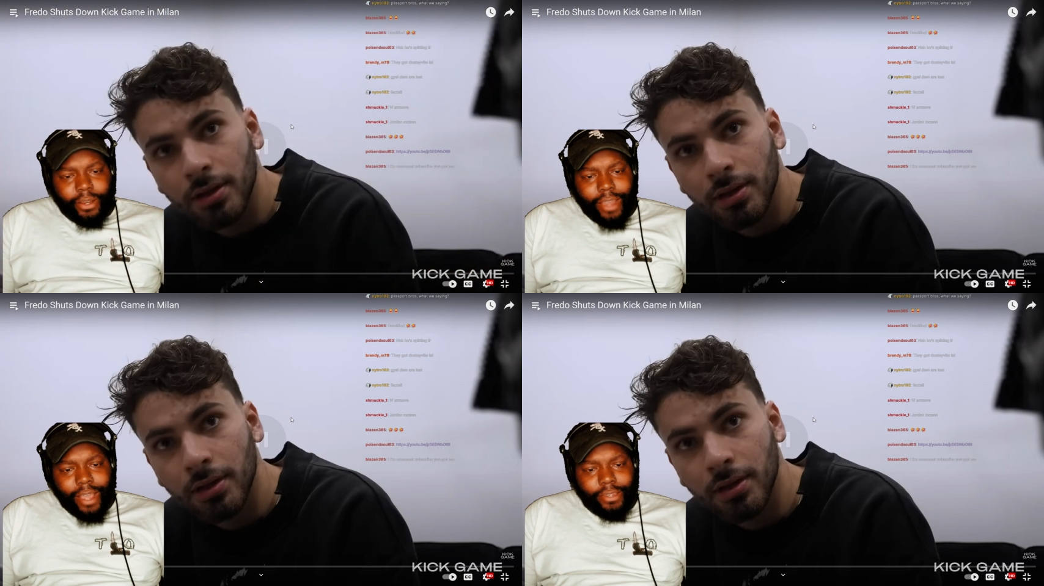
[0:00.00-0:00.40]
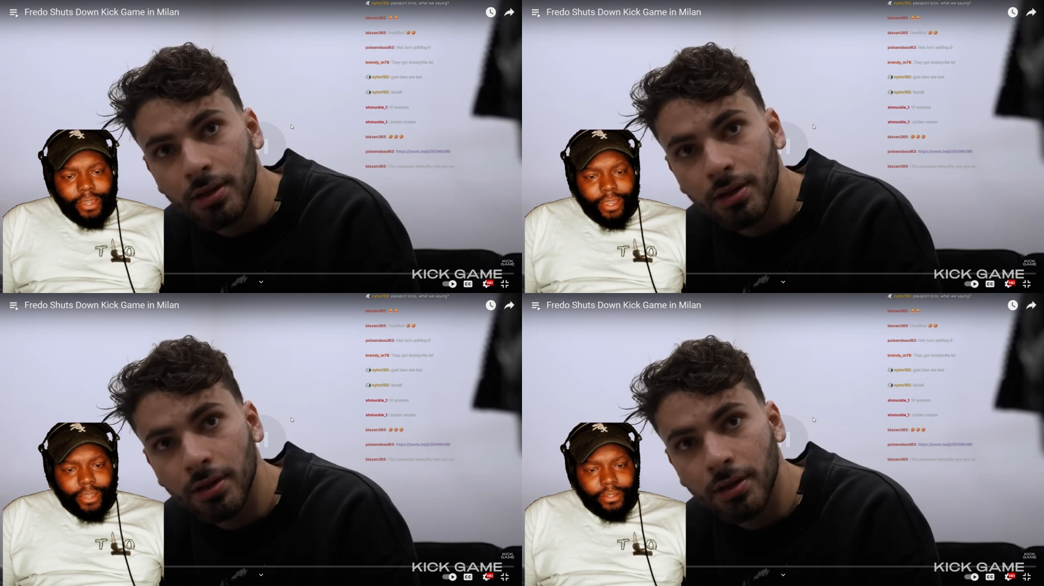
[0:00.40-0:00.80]
Speaker 1: They're not
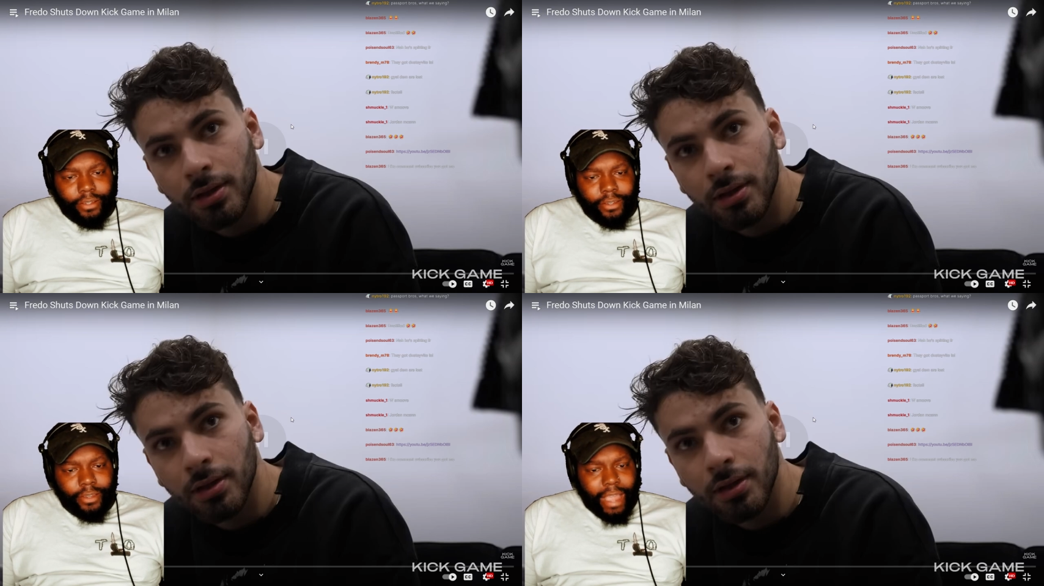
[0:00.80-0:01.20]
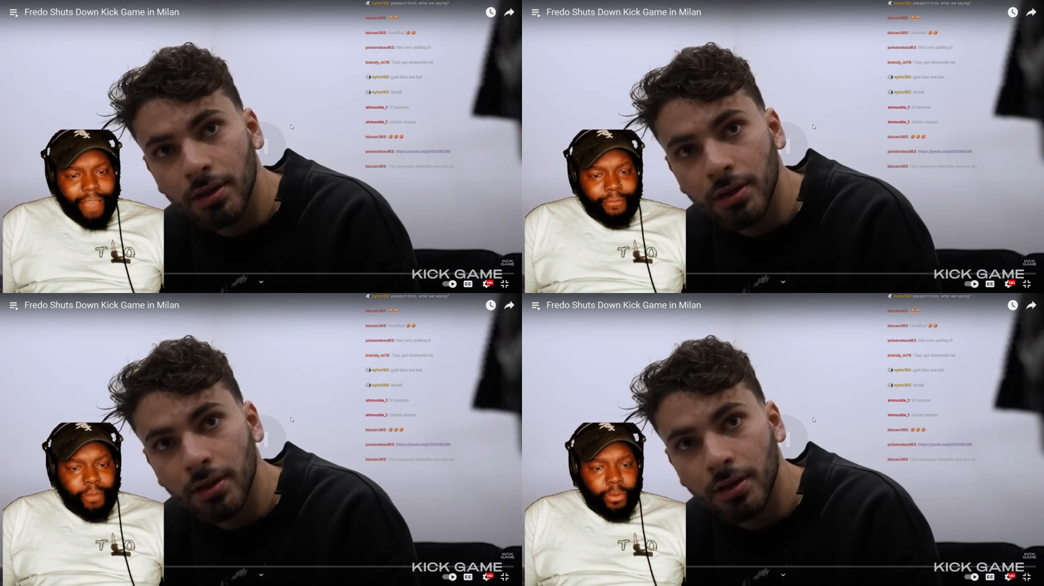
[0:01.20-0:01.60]
DS. They
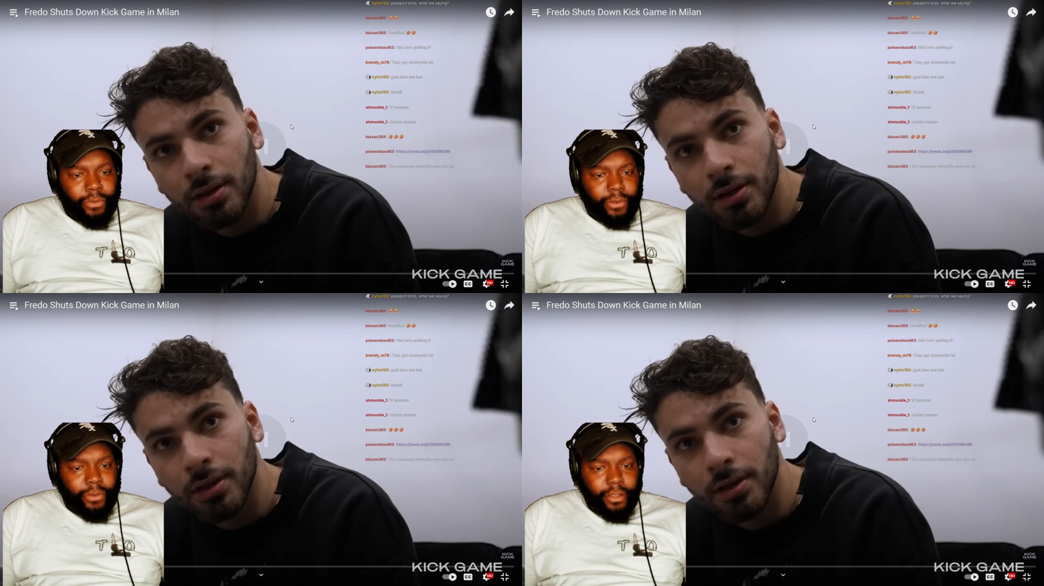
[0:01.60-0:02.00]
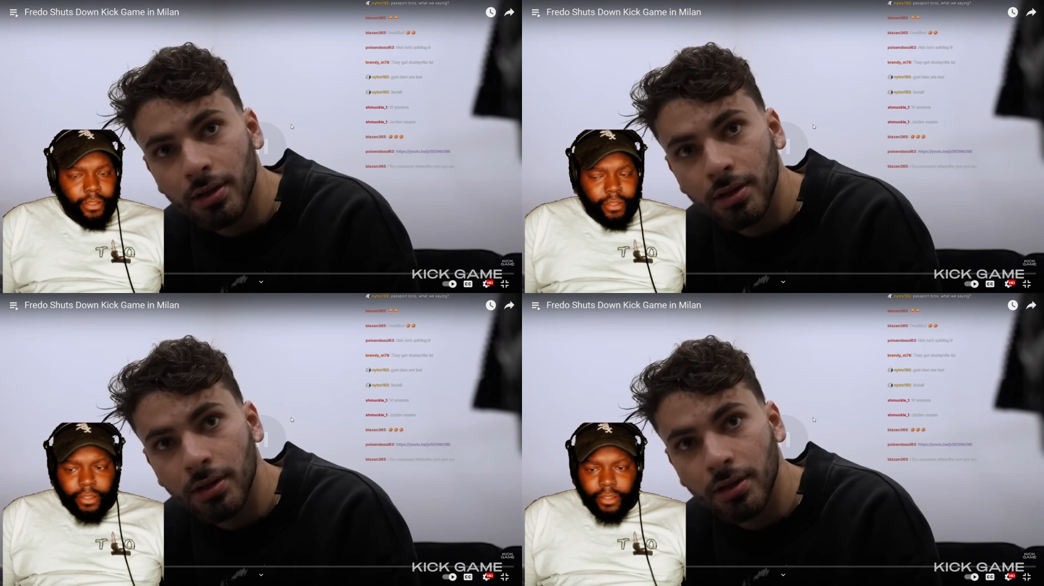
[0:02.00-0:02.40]
have been worn.
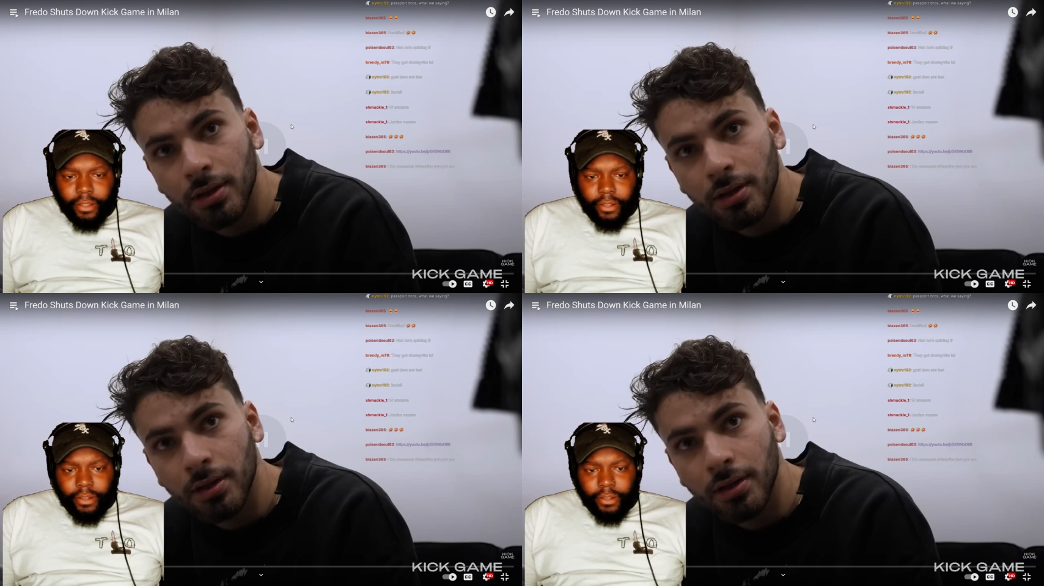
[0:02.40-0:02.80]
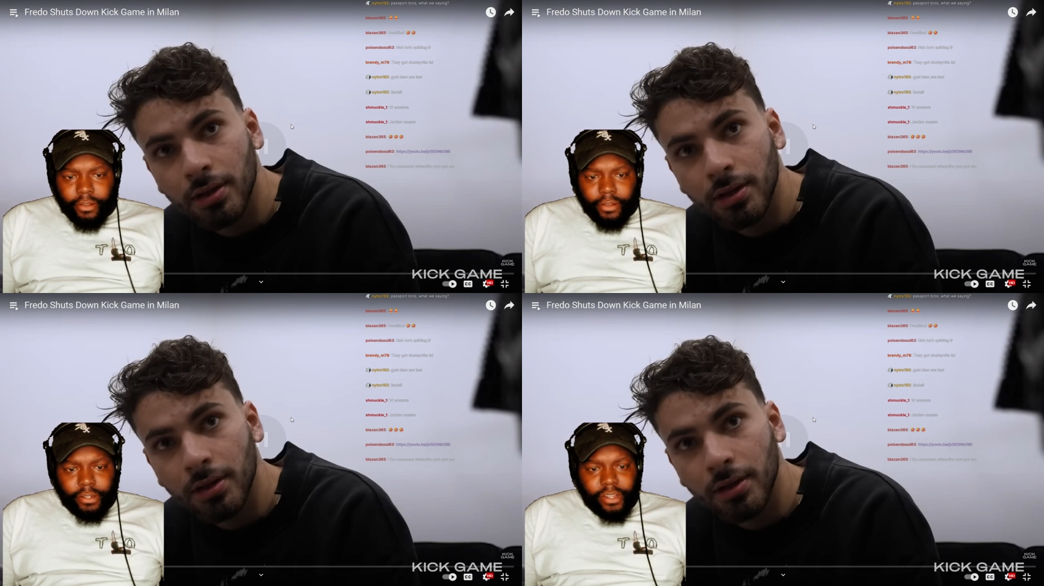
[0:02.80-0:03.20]

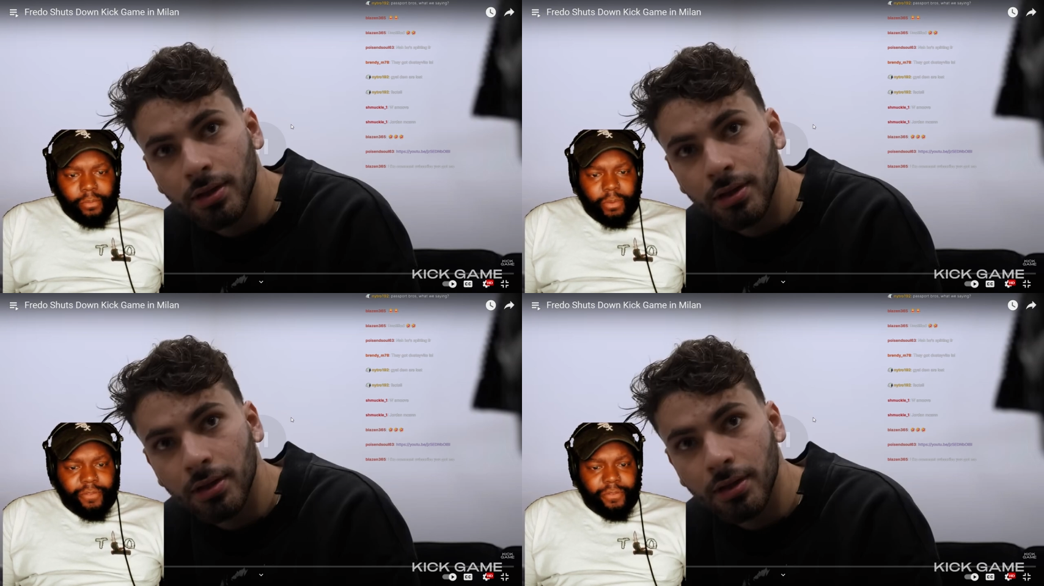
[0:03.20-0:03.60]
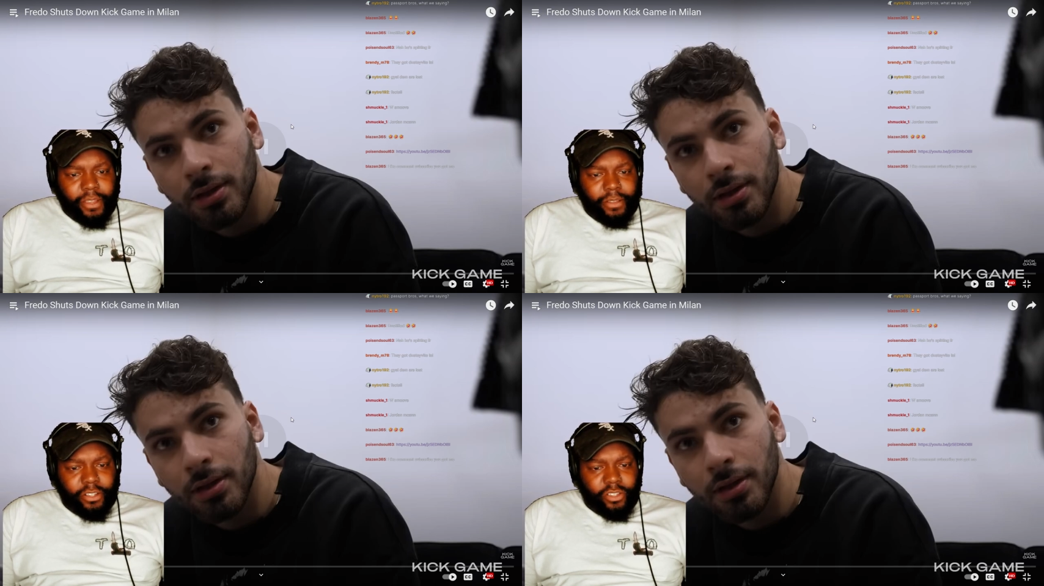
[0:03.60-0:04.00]
Cause they've been
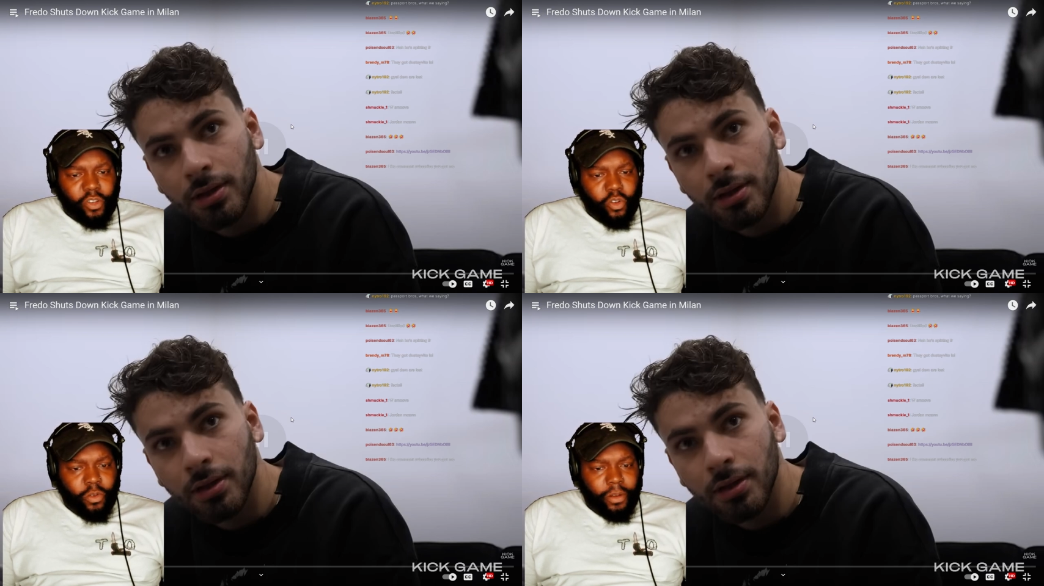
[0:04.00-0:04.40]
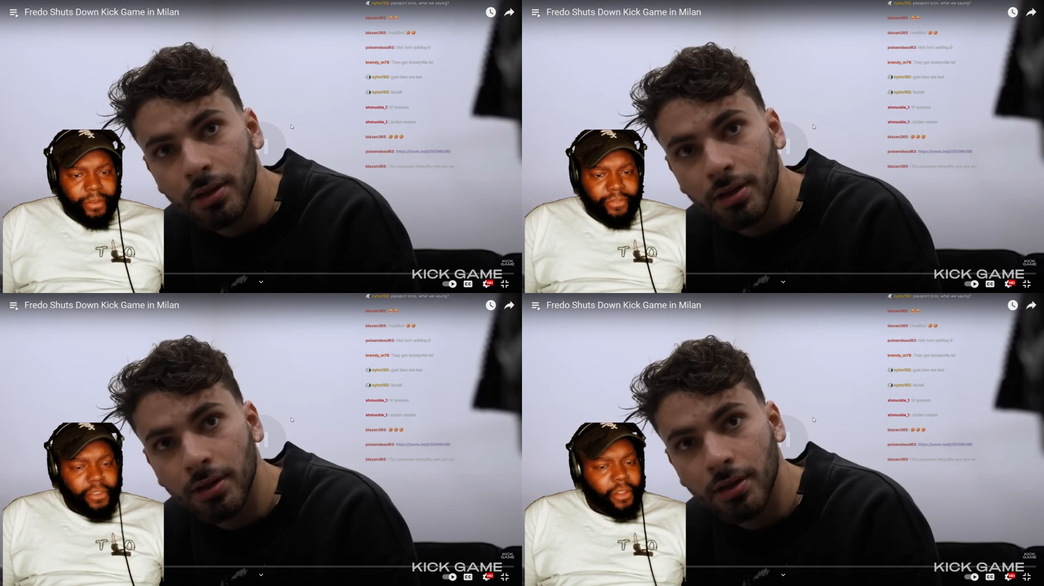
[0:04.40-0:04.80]
the sole would have
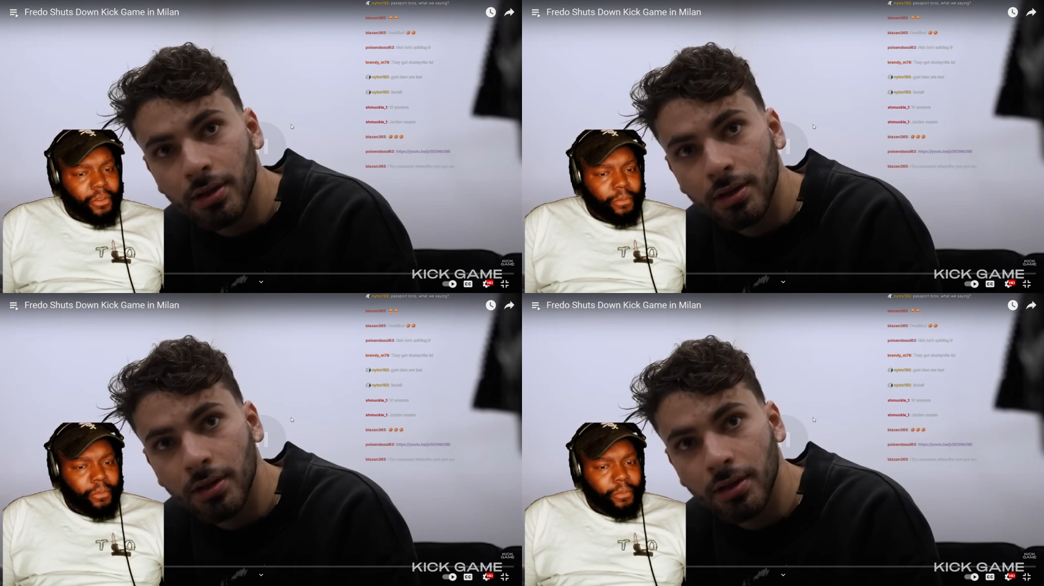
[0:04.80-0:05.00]
been falling